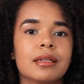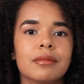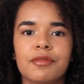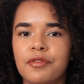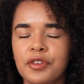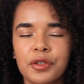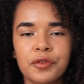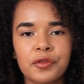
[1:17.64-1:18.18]

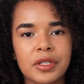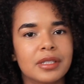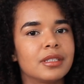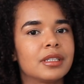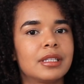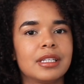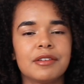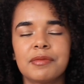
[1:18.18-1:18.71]
feel free
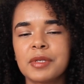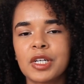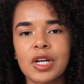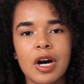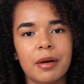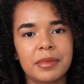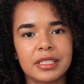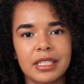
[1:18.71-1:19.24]
to leave me a
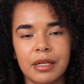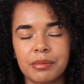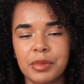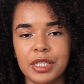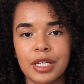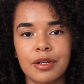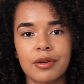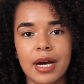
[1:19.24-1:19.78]
comment down
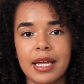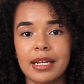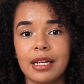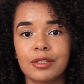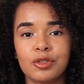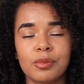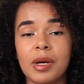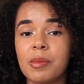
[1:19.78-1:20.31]
below and I'll
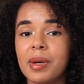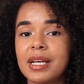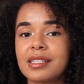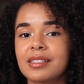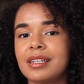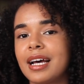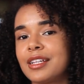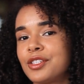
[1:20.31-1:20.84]
do my best
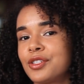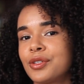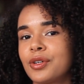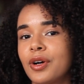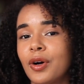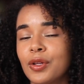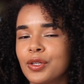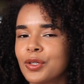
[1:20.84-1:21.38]
to answer
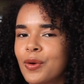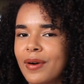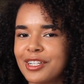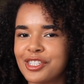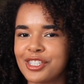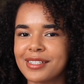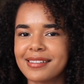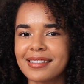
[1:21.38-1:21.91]
all your
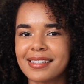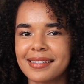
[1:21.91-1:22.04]
questions.